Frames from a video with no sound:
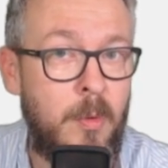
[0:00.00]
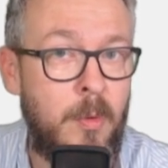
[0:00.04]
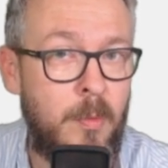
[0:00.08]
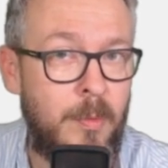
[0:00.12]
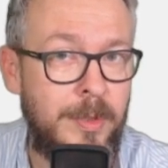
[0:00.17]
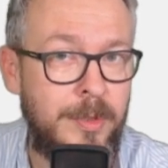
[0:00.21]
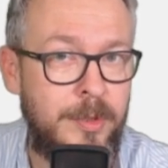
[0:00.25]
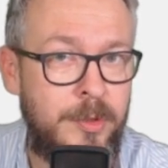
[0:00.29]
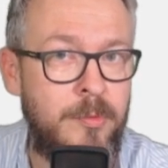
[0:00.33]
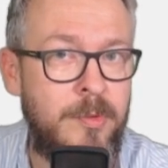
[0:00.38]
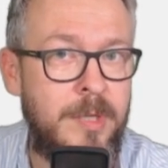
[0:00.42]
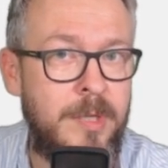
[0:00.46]

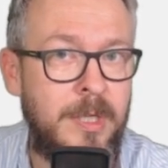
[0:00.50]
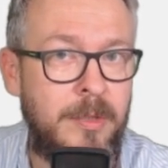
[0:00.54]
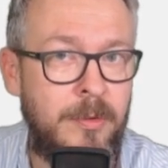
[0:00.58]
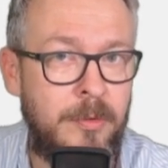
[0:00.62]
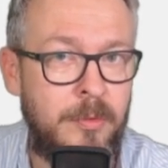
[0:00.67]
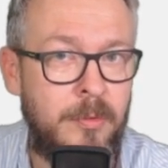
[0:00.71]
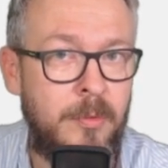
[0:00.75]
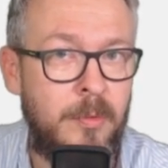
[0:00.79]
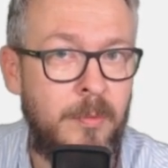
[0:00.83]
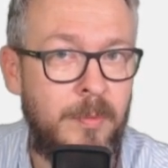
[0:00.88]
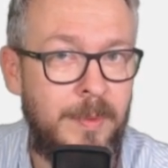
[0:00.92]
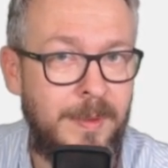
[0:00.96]
what you can
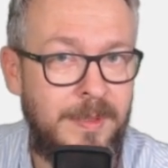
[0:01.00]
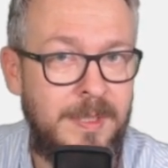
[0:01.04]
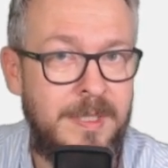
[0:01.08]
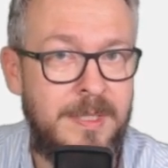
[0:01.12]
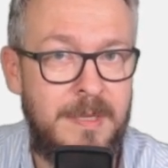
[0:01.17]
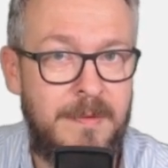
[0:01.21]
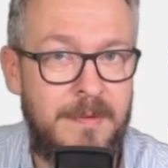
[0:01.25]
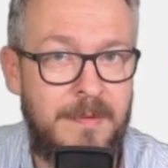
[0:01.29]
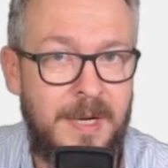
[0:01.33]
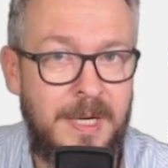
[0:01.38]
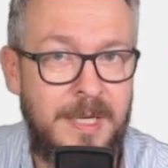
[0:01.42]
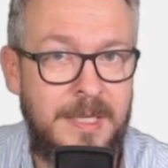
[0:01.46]
do with this
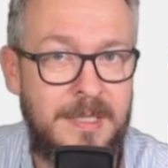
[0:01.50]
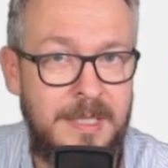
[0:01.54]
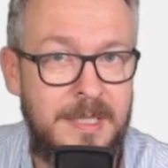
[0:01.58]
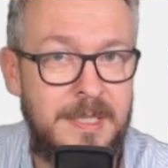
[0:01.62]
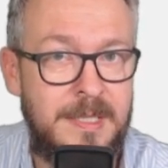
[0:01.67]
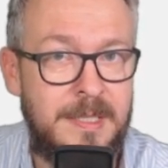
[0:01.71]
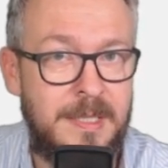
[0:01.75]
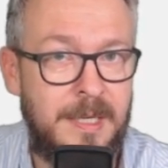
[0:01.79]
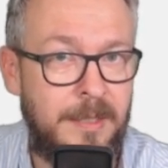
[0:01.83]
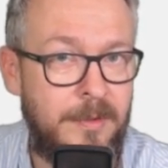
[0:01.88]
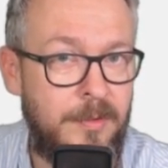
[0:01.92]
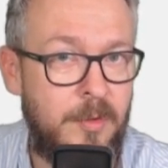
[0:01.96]
device
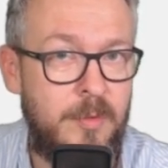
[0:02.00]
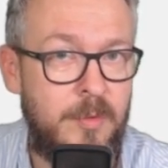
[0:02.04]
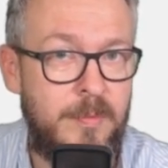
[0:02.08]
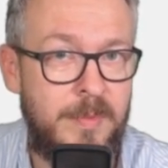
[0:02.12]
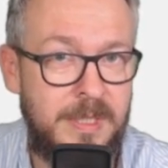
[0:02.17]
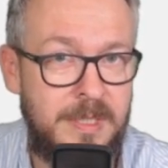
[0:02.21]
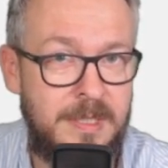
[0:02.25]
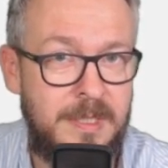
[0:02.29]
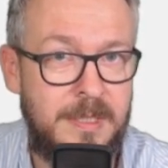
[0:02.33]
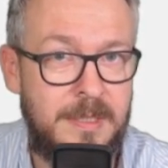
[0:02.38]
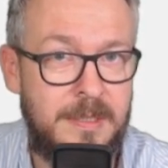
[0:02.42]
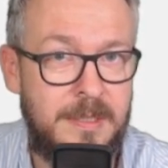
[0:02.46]
inside Home
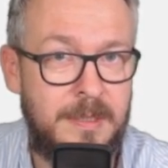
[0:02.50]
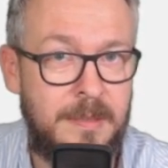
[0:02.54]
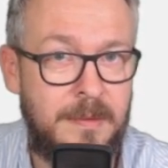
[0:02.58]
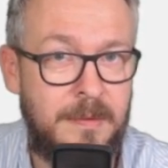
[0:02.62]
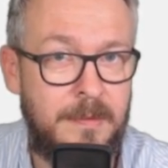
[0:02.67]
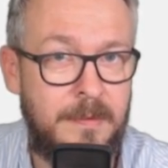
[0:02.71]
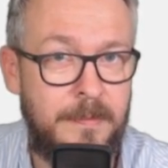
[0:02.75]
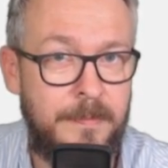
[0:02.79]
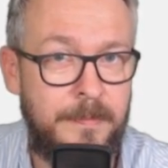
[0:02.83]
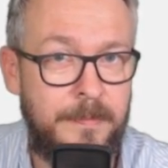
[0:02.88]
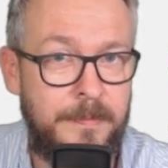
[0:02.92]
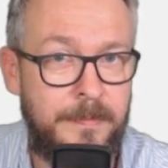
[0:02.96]

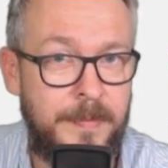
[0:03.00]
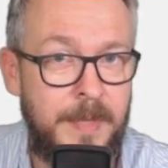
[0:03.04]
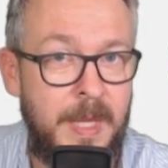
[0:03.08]
Assistant.